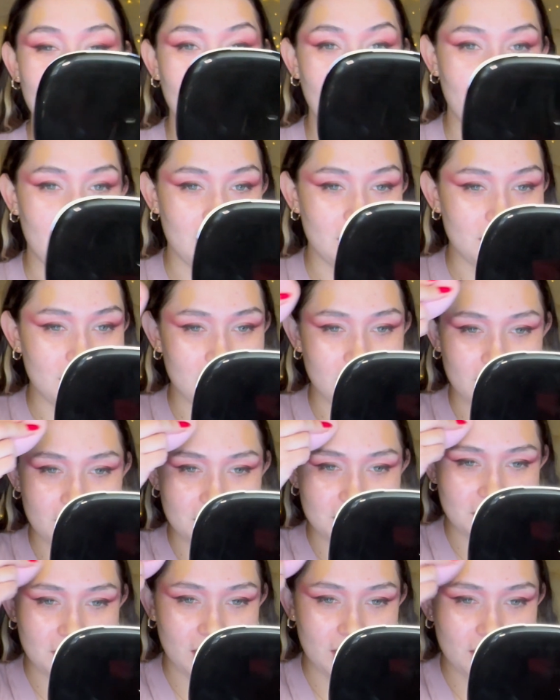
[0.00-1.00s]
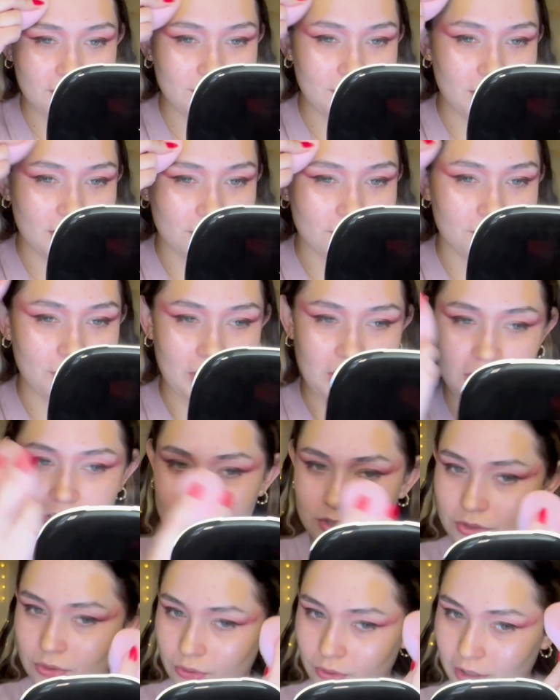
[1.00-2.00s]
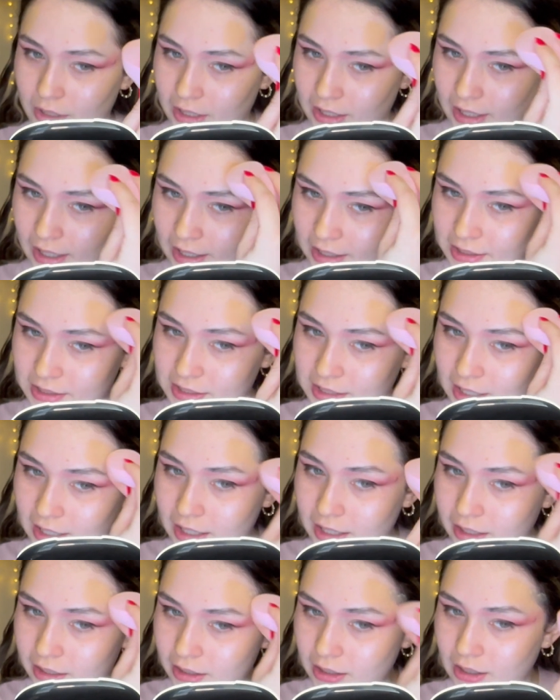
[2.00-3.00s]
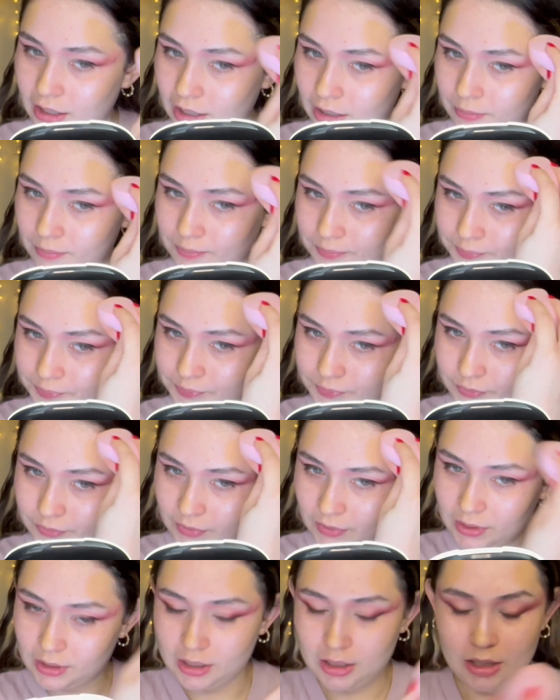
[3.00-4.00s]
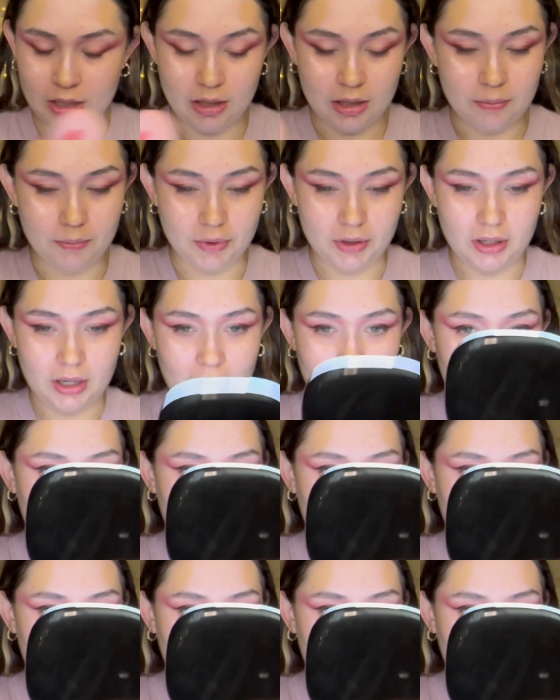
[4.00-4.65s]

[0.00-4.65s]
It's kind of like a funny story in hindsight, but yeah.